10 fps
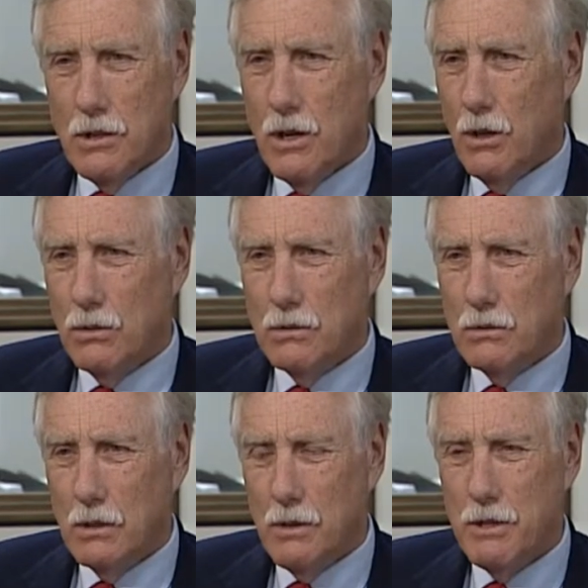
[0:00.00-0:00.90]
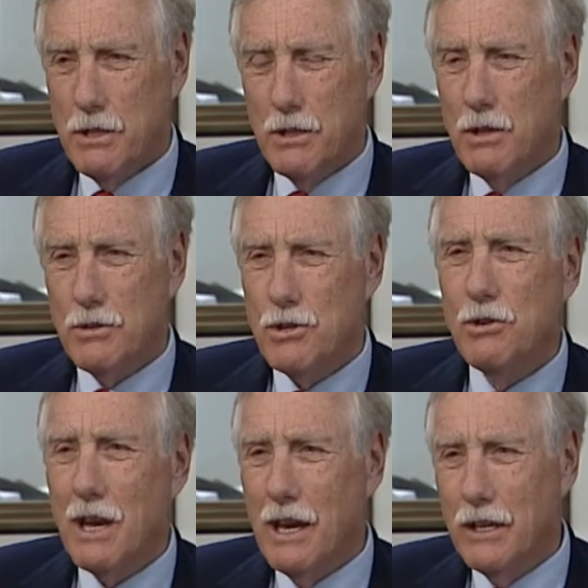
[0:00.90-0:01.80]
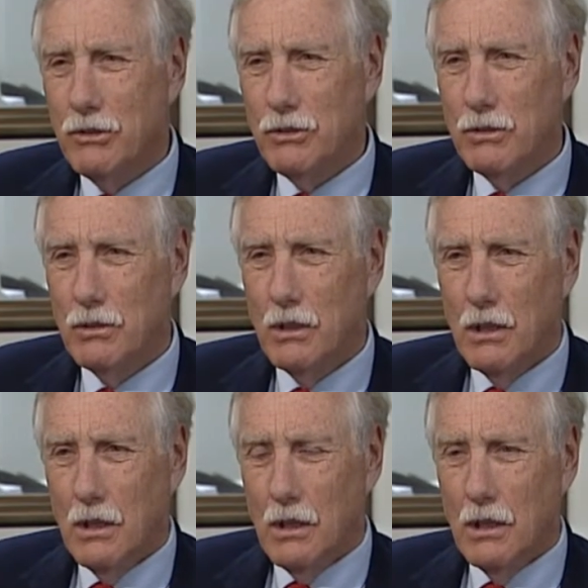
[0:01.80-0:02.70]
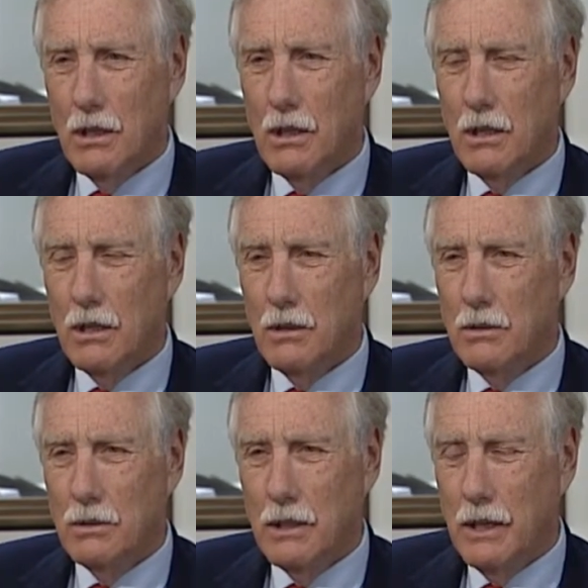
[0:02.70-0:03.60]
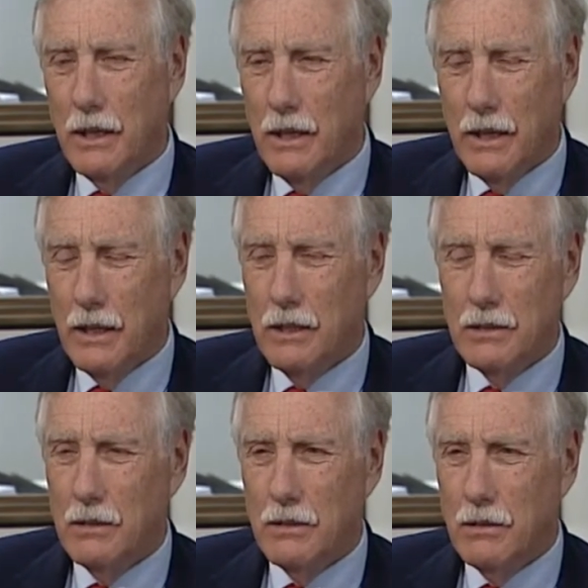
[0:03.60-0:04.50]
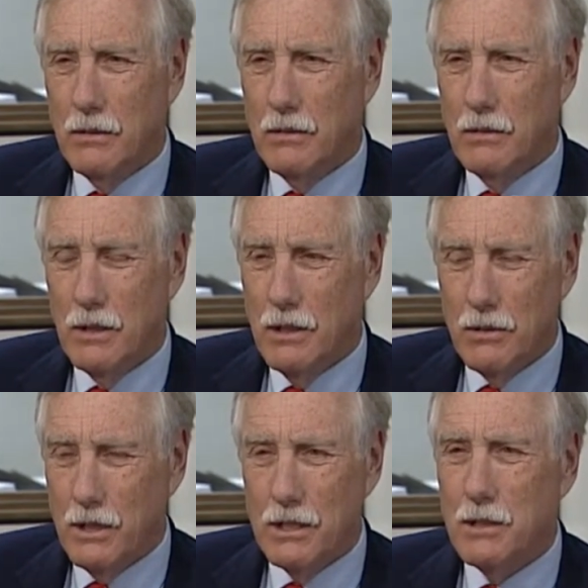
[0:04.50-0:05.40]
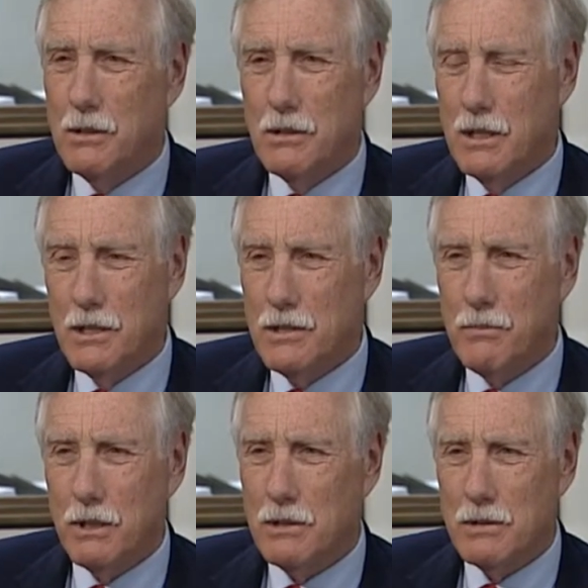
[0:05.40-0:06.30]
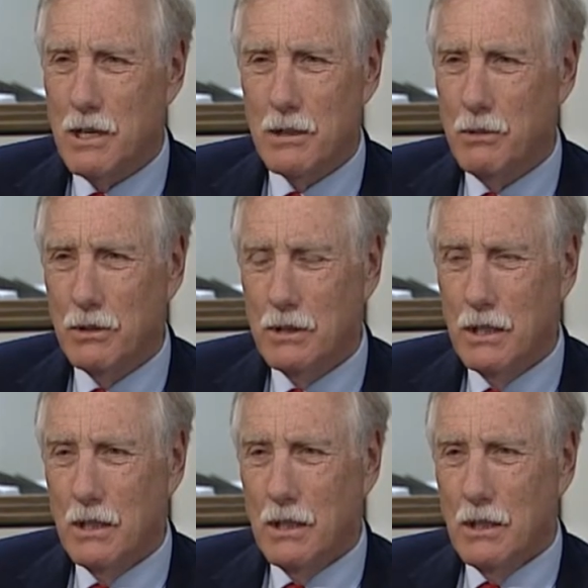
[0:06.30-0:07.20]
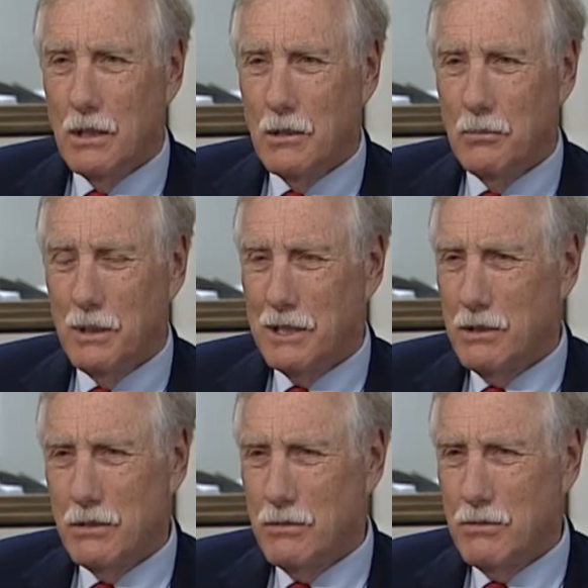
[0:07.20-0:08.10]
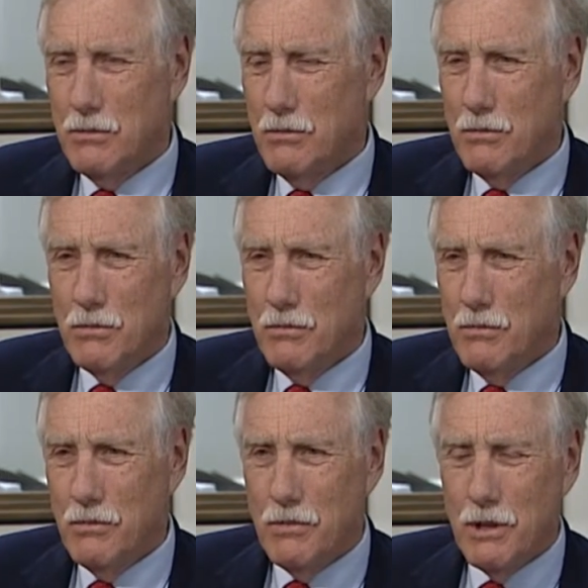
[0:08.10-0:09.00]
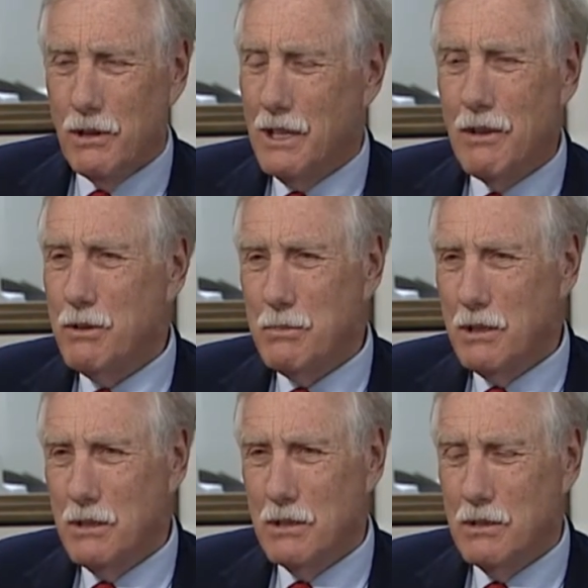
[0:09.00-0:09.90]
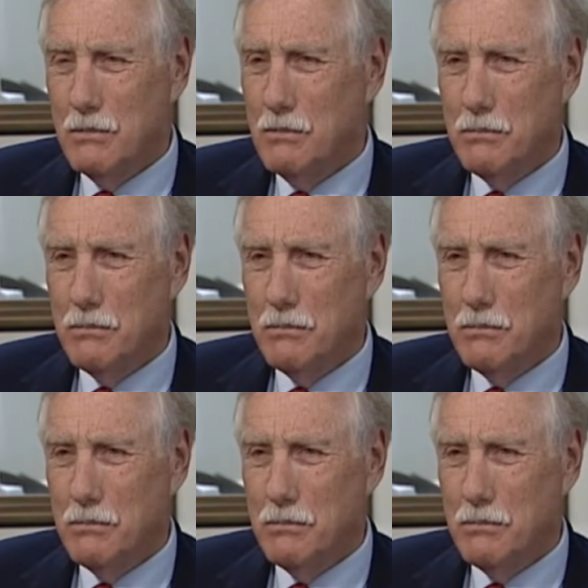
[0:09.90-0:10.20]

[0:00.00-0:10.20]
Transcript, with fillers: No, I mean, there, here are two guys, uh, and you know they did they did something terrible, but there are 11 million